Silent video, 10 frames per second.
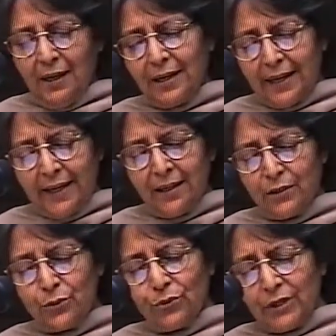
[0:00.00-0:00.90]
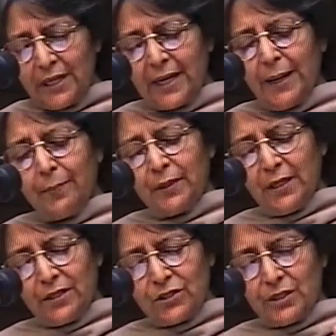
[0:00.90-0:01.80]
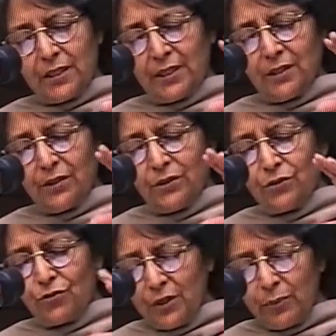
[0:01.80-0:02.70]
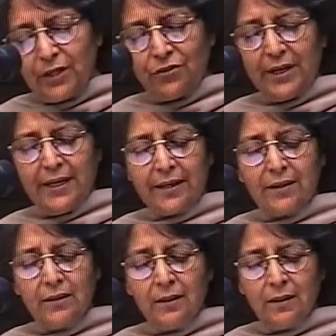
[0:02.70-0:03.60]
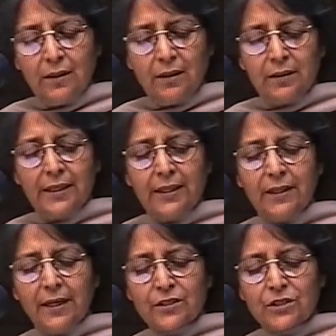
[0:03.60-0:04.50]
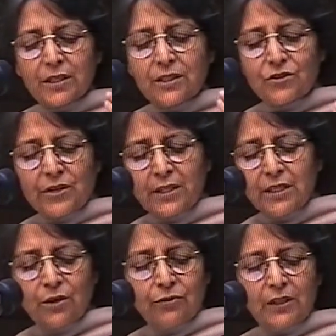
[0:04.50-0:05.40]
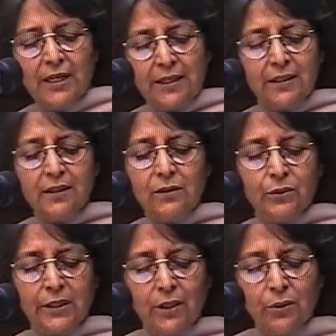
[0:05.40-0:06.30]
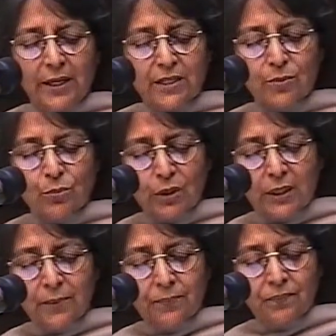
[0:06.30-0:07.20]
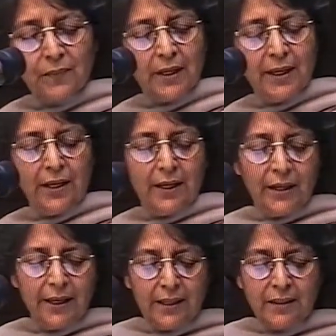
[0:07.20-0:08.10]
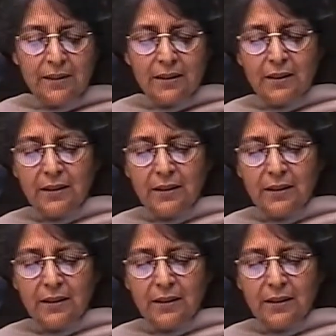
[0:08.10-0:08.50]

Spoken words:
again to recap, there is the three-way triangle, then there is the constructing of the other, Othello as a Moor, and